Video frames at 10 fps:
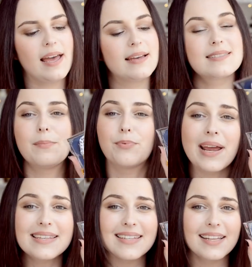is a
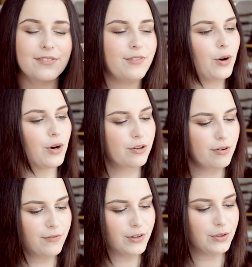bracelet for
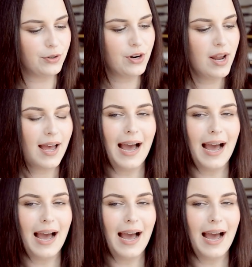Gryffindor.